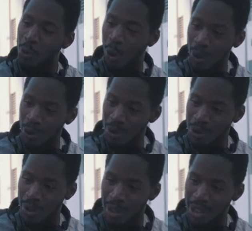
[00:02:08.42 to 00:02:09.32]

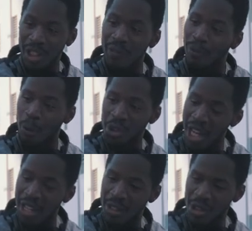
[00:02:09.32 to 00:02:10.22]
words to invoke
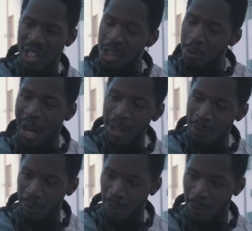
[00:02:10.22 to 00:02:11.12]
change, to inspire
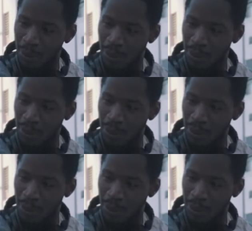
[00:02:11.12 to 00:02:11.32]
people,